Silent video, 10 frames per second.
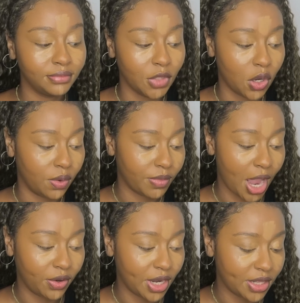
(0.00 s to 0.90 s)
no,
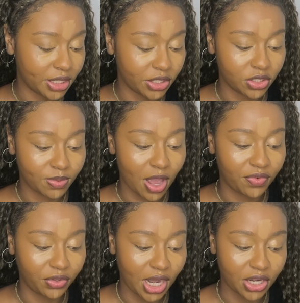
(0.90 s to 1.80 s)
I don't like that
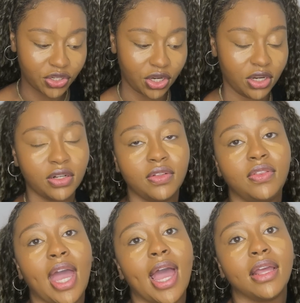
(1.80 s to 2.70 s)
disrespectful nature
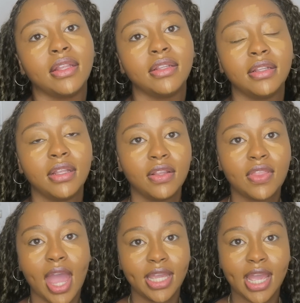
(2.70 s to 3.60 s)
that
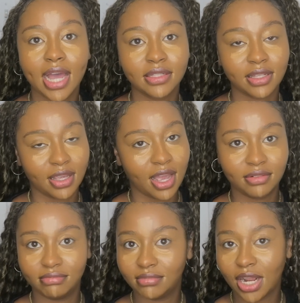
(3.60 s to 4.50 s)
he has. Like
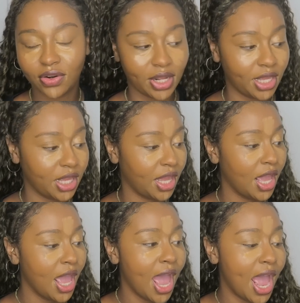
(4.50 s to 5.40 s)
I don't like it.
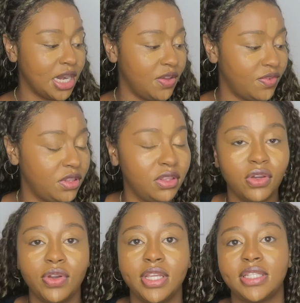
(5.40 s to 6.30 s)
And even
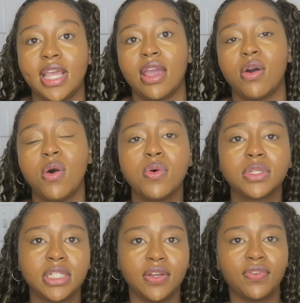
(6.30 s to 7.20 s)
though he's saying, oh,
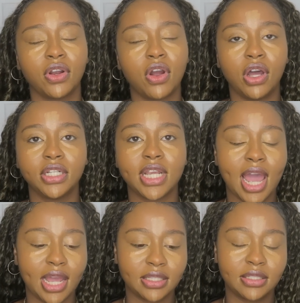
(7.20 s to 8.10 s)
it's a different
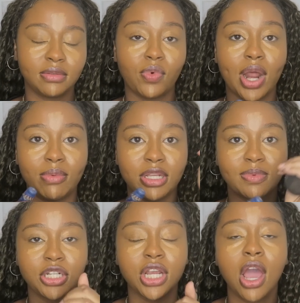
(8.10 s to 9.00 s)
context, why did my
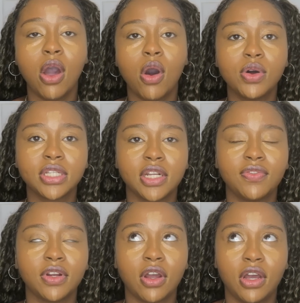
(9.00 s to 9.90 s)
sponge? Oh, it's a
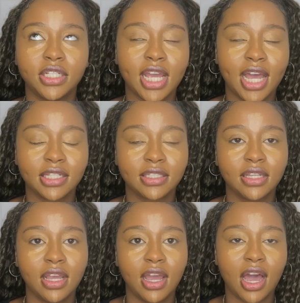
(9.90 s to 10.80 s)
different
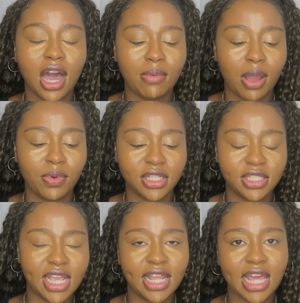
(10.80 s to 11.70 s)
context. I
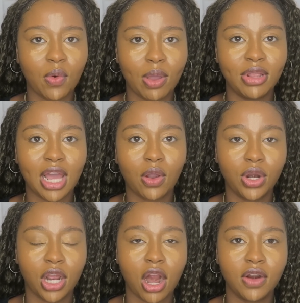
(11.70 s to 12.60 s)
wasn't saying that women that go
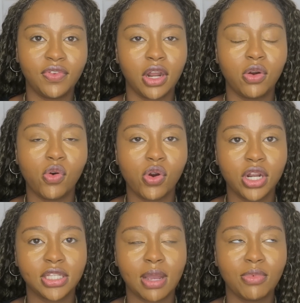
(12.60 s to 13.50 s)
to carnival are
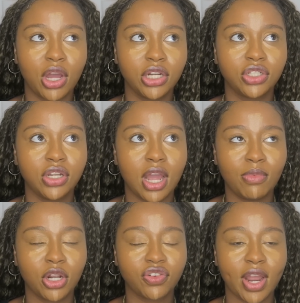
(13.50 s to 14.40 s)
whores. I'm
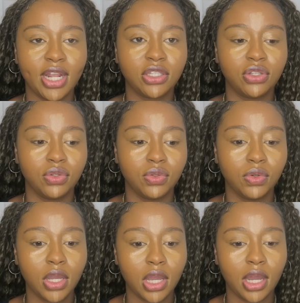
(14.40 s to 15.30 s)
not trying
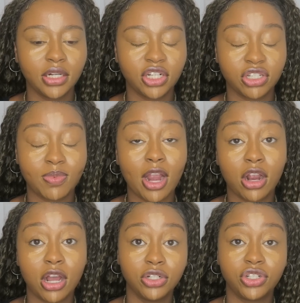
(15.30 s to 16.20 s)
to disrespect your
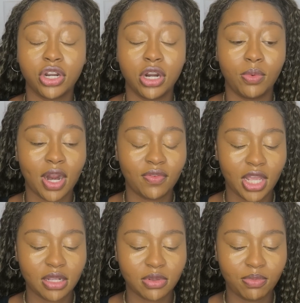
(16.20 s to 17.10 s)
culture, whatever
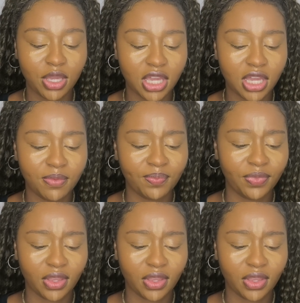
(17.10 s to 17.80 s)
the case may be.